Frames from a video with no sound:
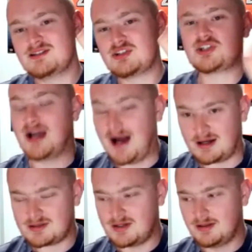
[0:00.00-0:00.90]

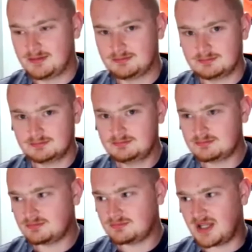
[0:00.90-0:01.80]
shocked
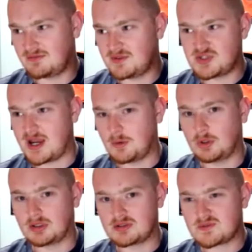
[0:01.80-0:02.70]
if the
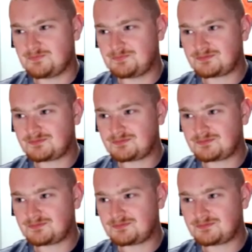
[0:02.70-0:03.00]
Jaguars,